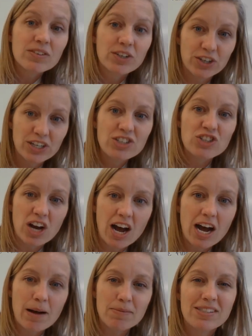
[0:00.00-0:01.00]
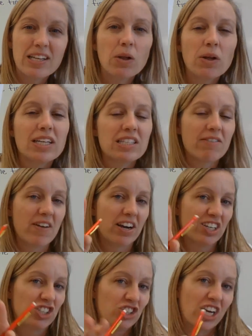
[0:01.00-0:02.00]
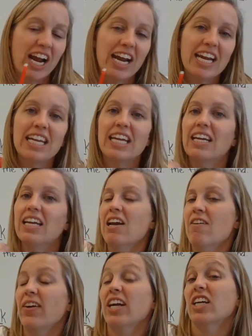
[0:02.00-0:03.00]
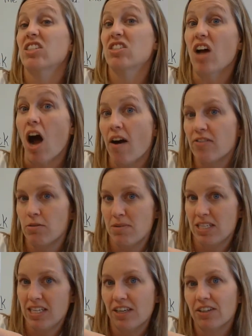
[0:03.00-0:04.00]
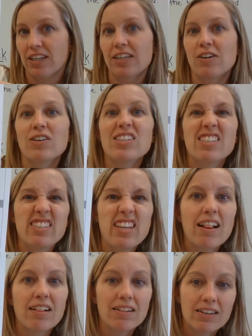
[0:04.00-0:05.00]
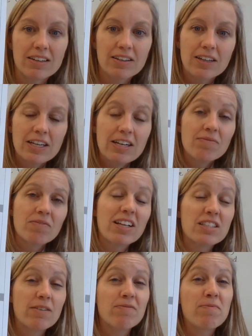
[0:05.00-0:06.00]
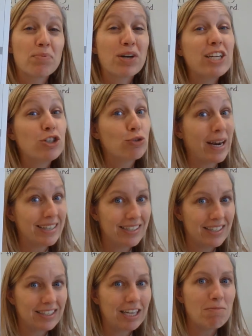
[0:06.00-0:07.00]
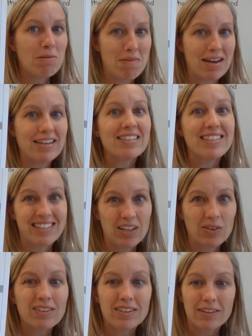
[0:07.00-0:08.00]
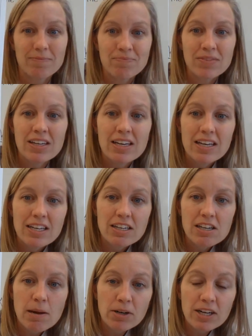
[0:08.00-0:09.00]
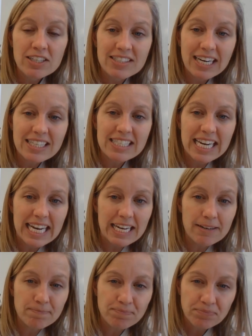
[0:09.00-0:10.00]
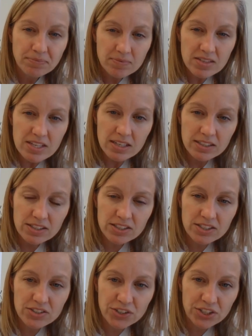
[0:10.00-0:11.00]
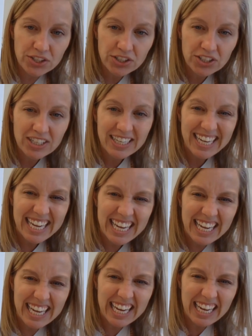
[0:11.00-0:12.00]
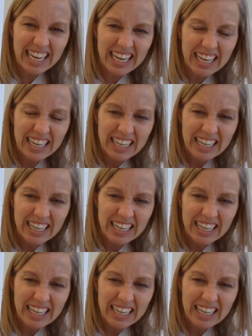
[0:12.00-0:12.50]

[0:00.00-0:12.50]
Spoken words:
Good job. Silk is a very shiny, very soft material. Silk. Lots of pretty dresses can be made in silk. Number 16. St-I.